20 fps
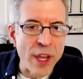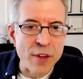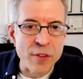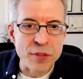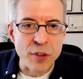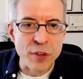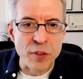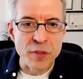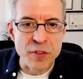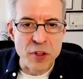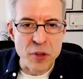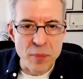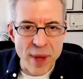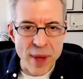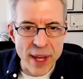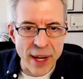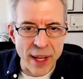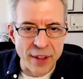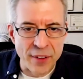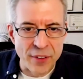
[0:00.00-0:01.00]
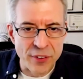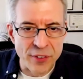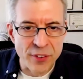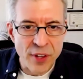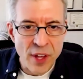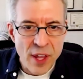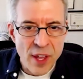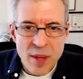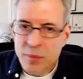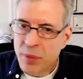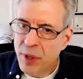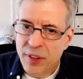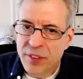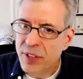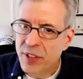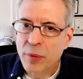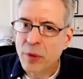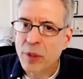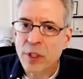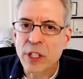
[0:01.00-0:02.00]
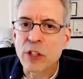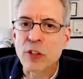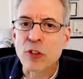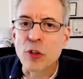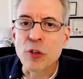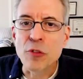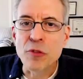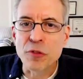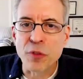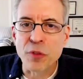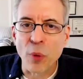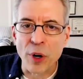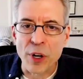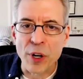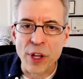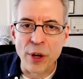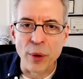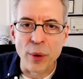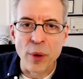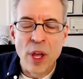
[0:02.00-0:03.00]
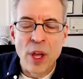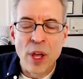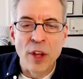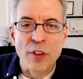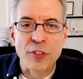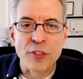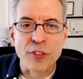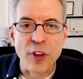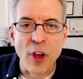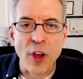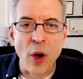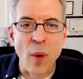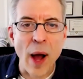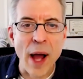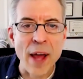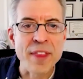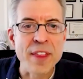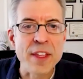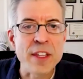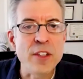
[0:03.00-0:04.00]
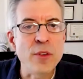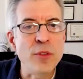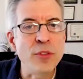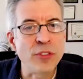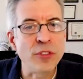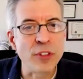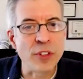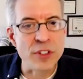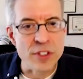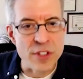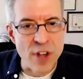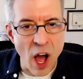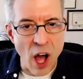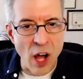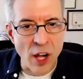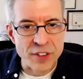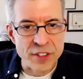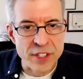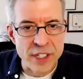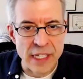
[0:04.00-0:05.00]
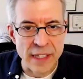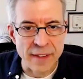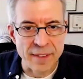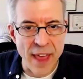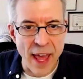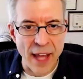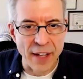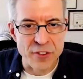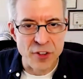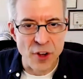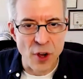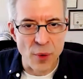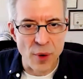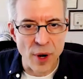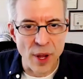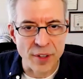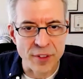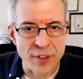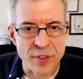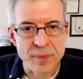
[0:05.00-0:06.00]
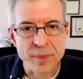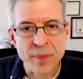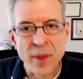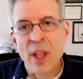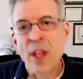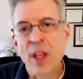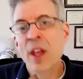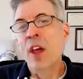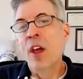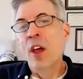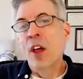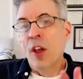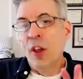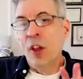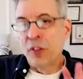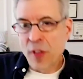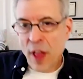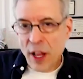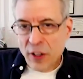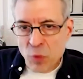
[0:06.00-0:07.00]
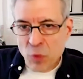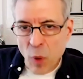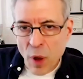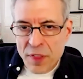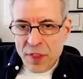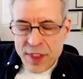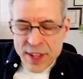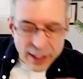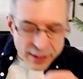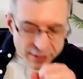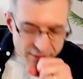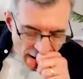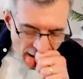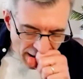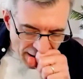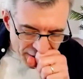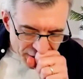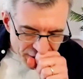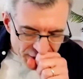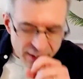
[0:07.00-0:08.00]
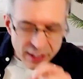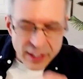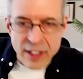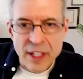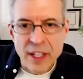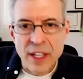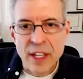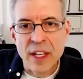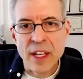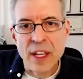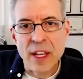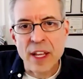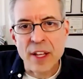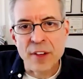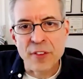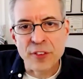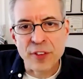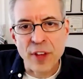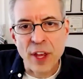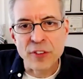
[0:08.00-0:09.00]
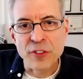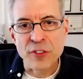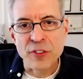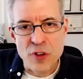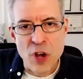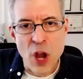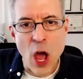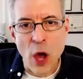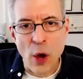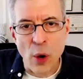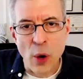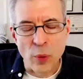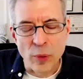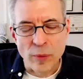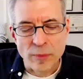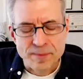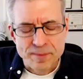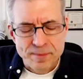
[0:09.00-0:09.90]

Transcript: it for a few minutes, but it's not really good for you. So I think you should not eat that donut. So that's one thing it does. It says no.